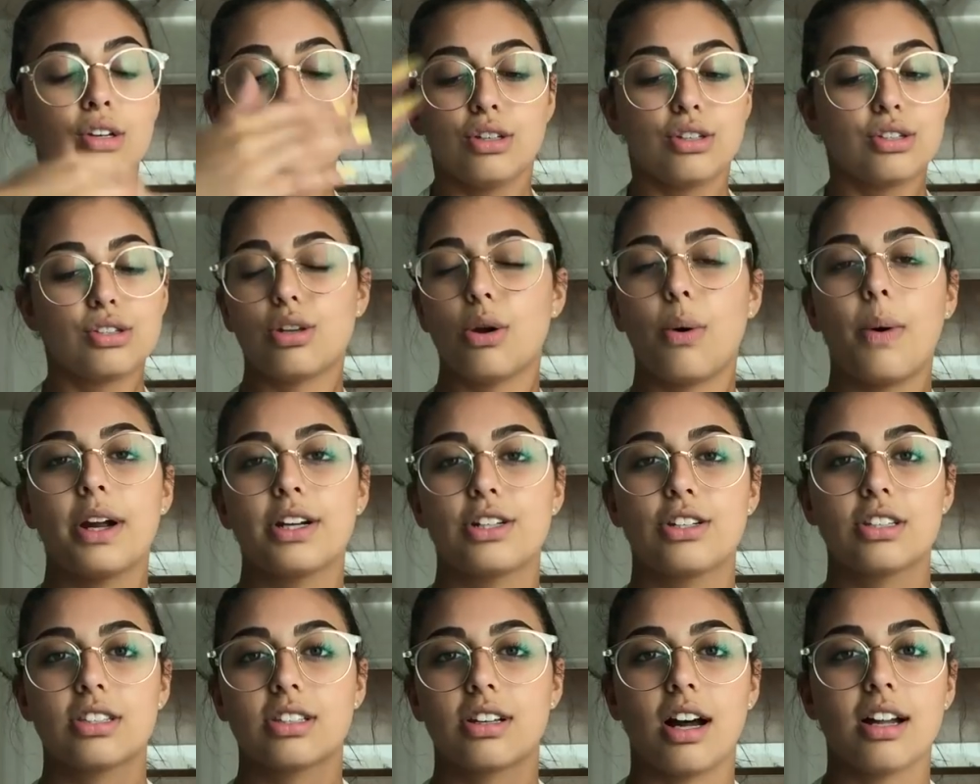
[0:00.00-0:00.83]
So I
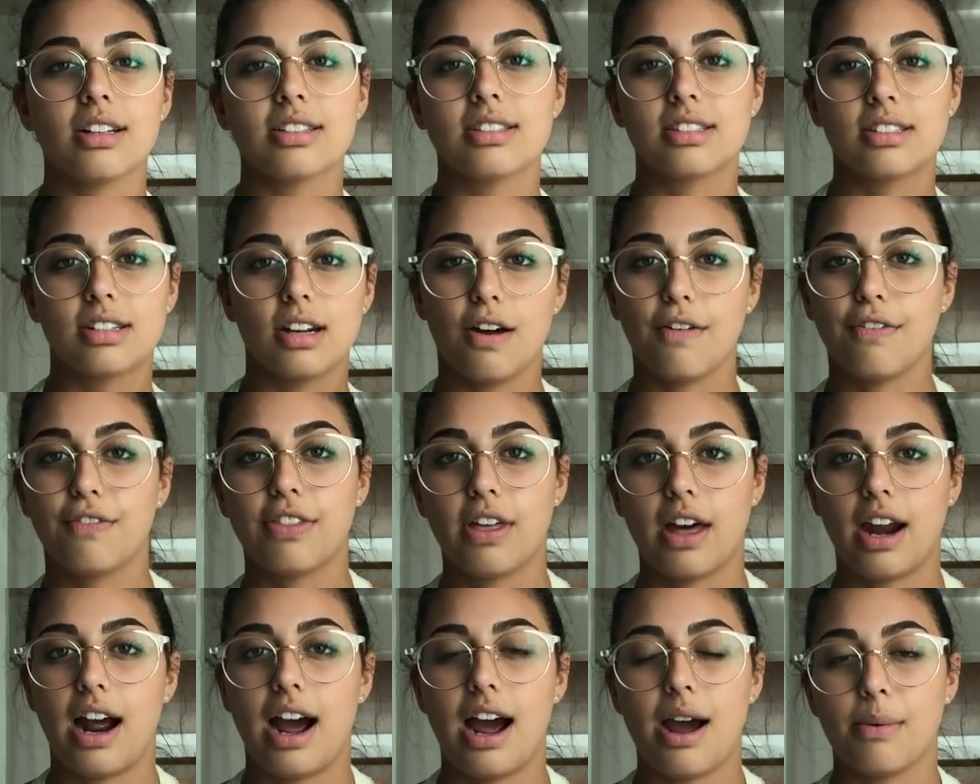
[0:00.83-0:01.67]
just got stuff
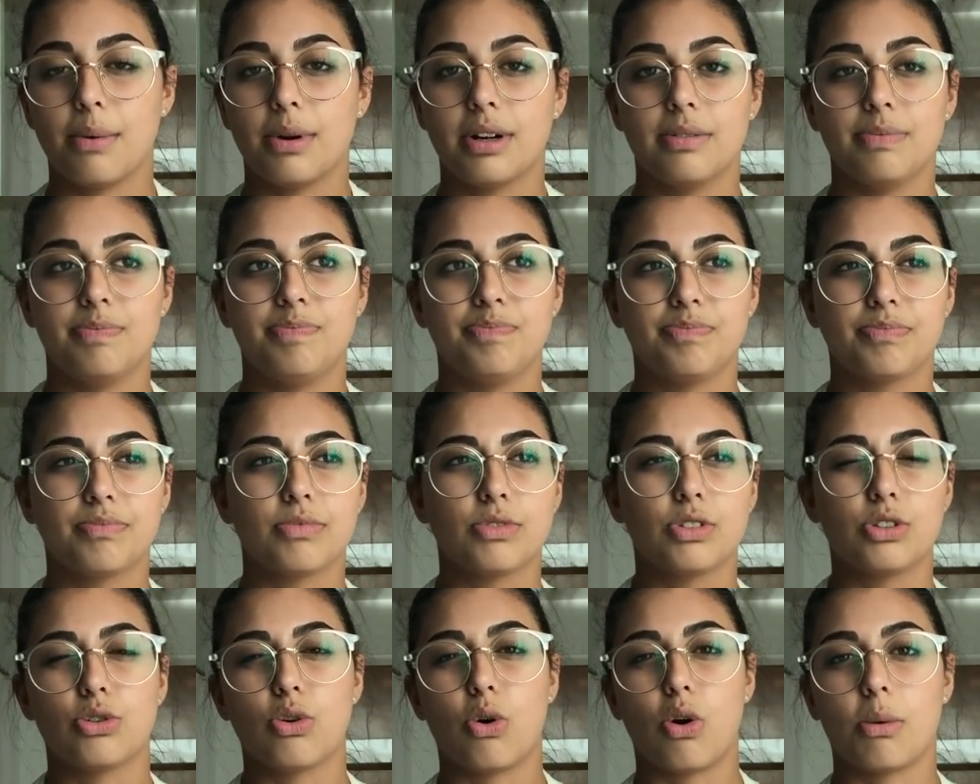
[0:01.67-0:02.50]
that I would
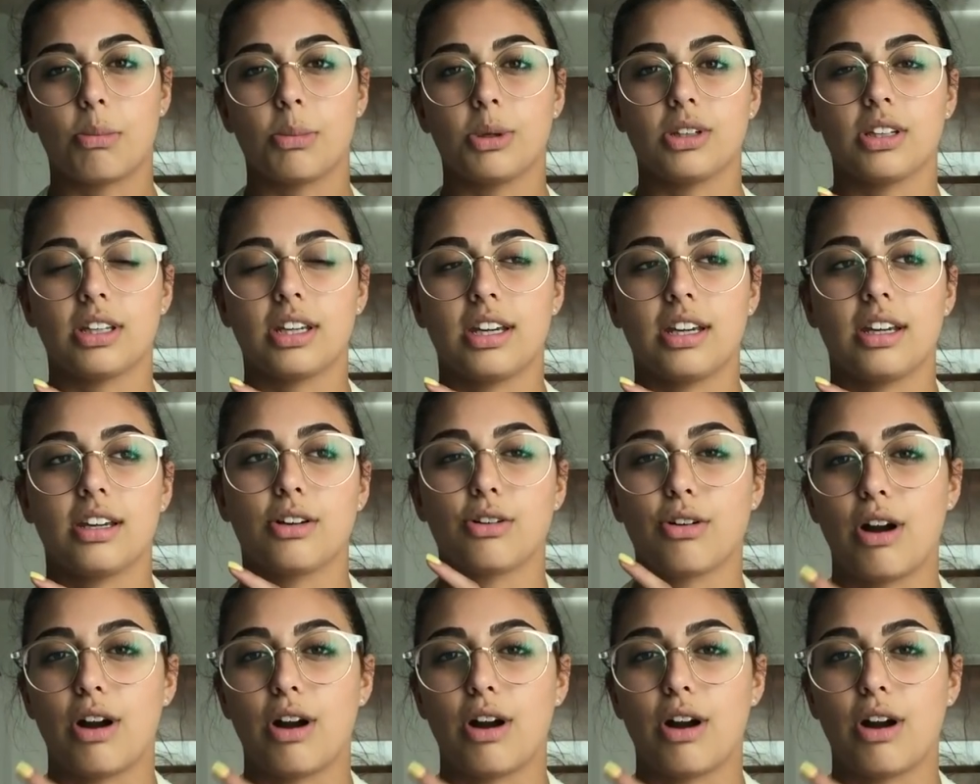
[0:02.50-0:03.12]
normally